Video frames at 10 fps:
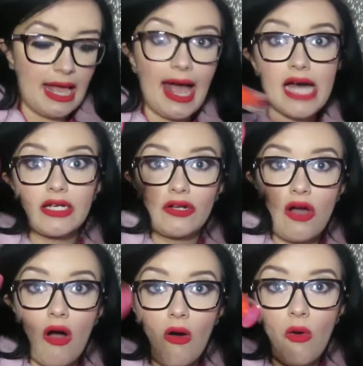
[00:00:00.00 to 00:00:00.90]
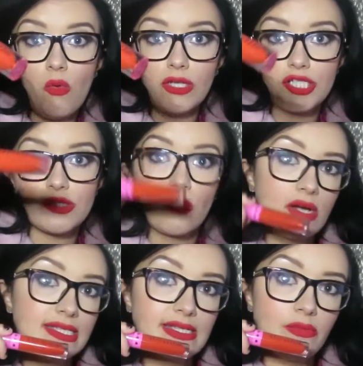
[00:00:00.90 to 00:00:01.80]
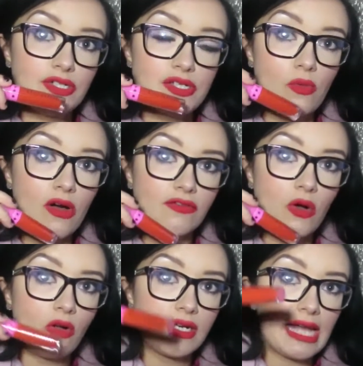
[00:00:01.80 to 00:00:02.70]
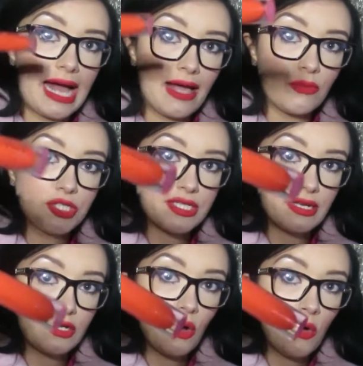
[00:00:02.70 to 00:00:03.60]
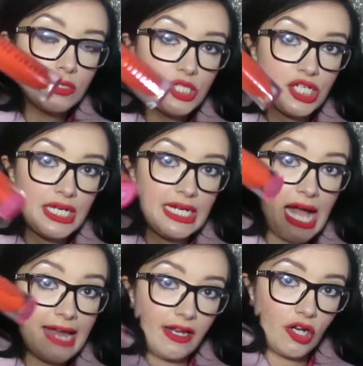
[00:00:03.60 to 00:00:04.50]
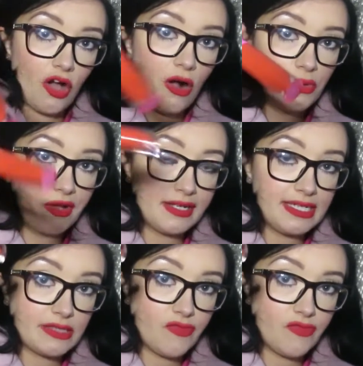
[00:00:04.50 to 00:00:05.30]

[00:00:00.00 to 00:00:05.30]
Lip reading: Anna Nicole, which is quite similar to what I've got on now, which is like an orangey Anna Nicole 90s